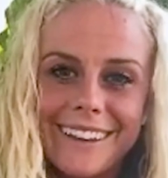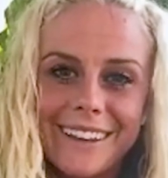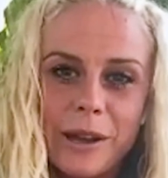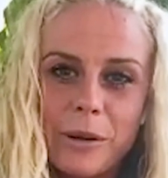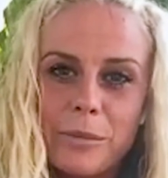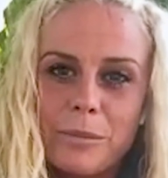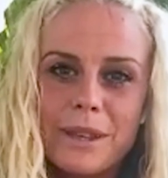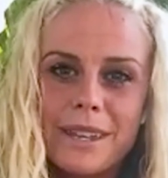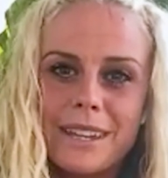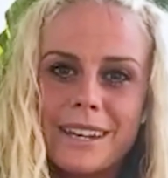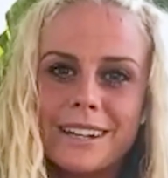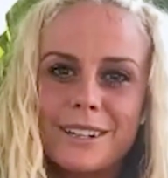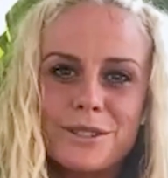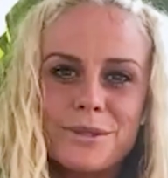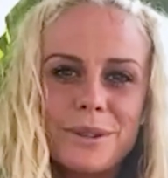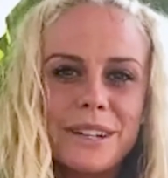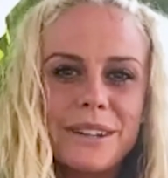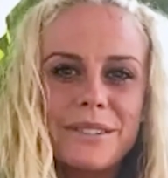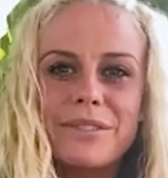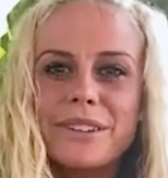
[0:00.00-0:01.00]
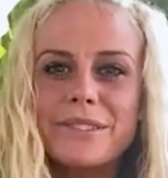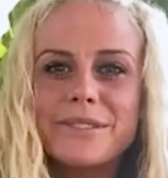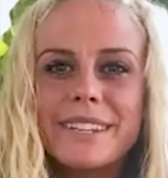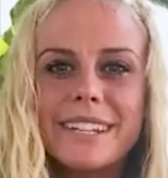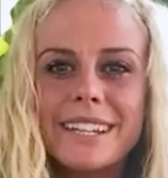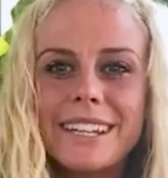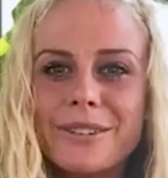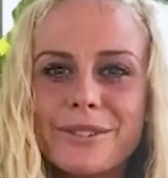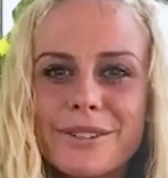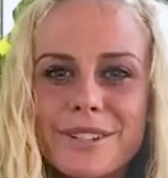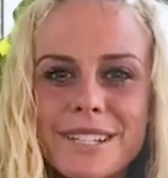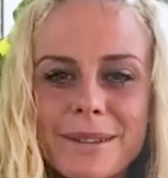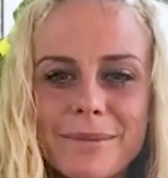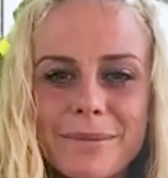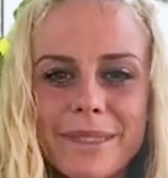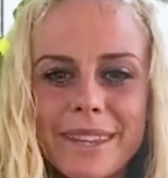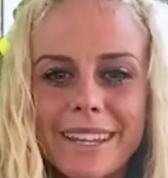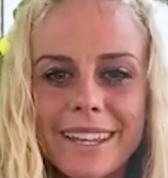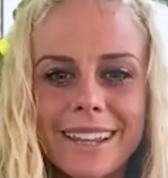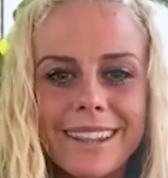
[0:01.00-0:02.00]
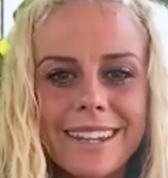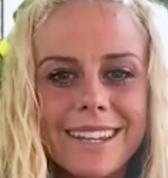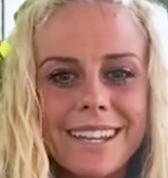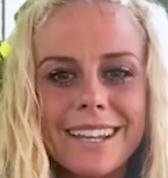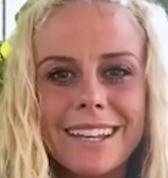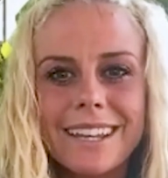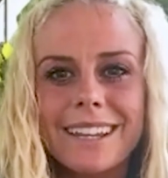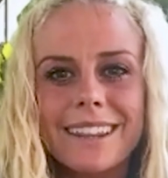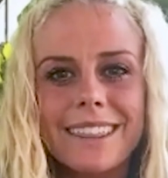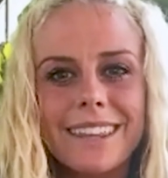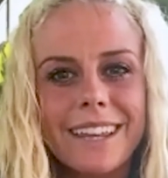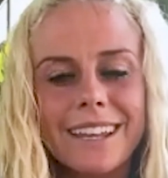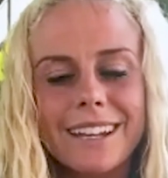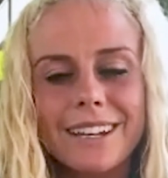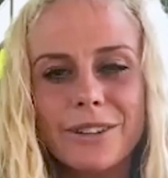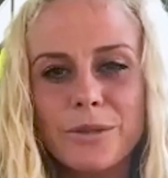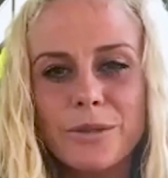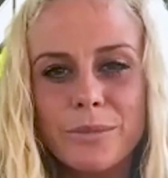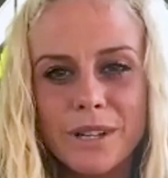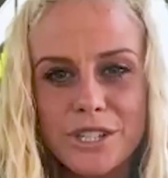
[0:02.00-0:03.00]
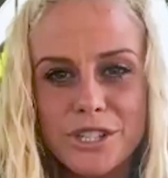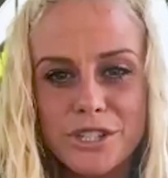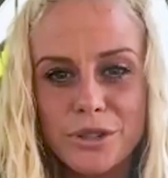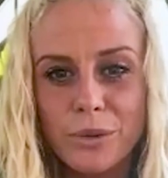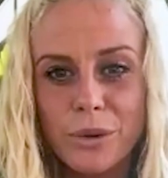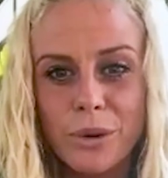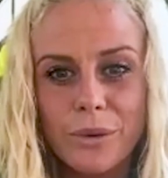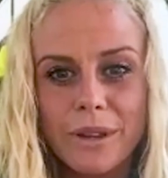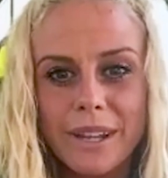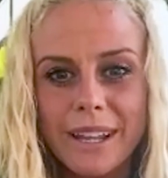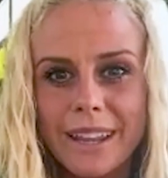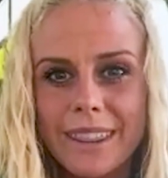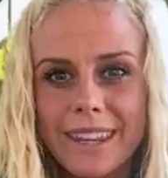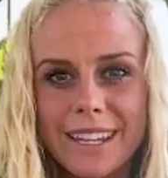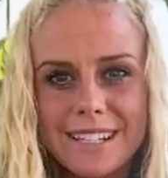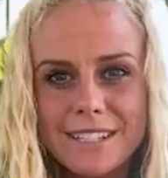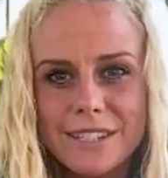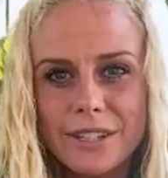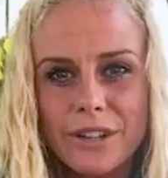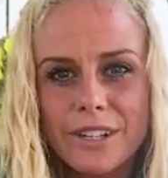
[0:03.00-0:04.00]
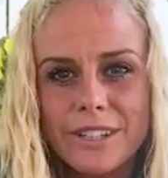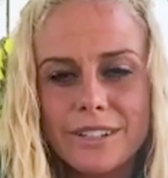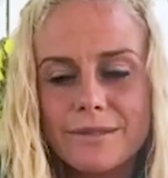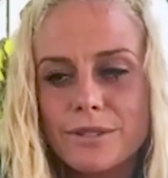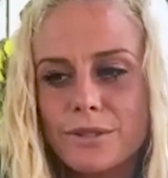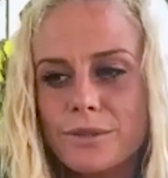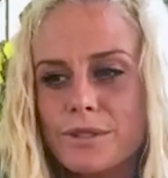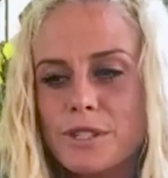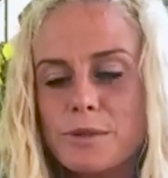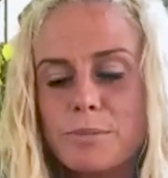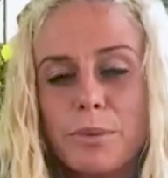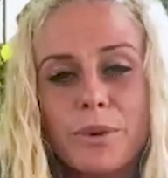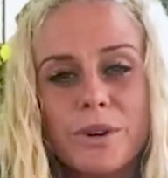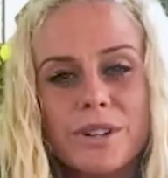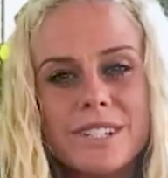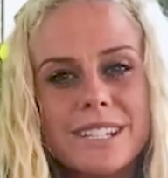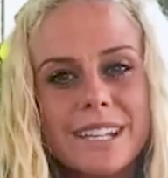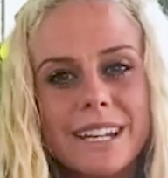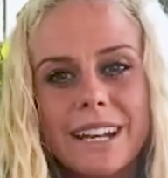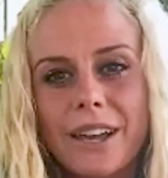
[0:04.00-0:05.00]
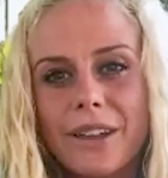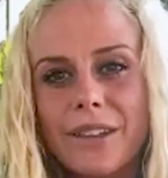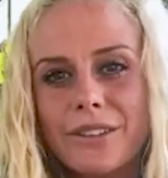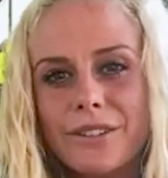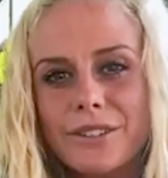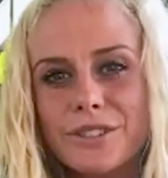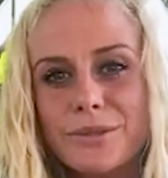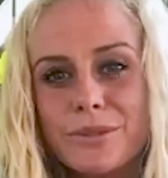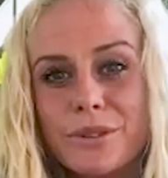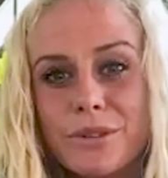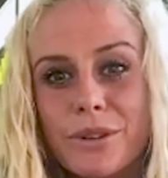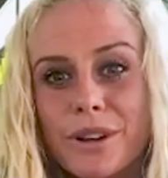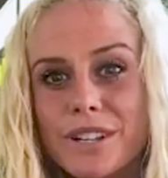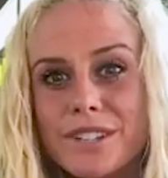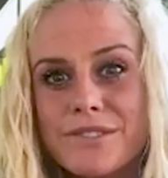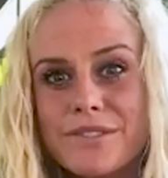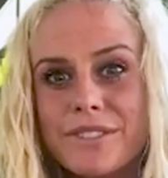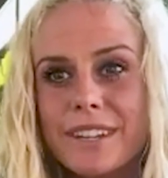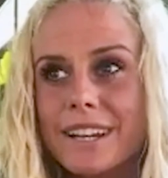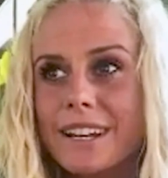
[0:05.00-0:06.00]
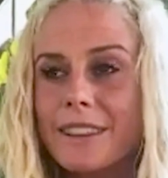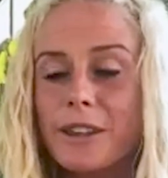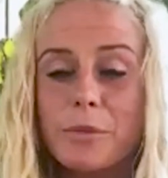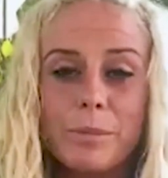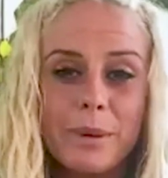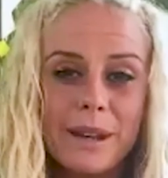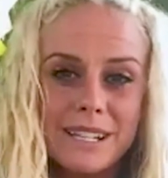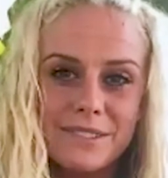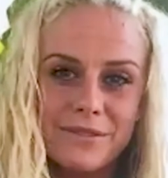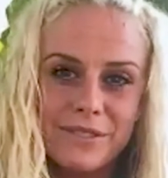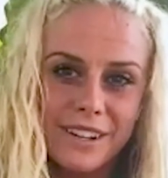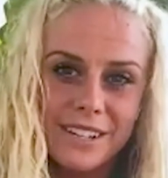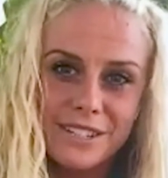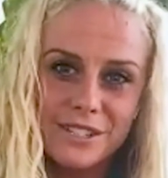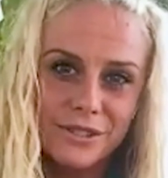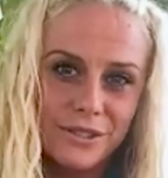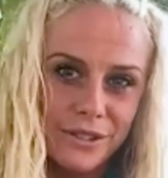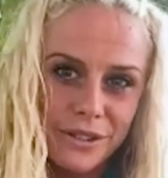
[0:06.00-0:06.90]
competing 2015 or something, and they knew my story and they started doing sports, and now they're doing CrossFit and their best friends are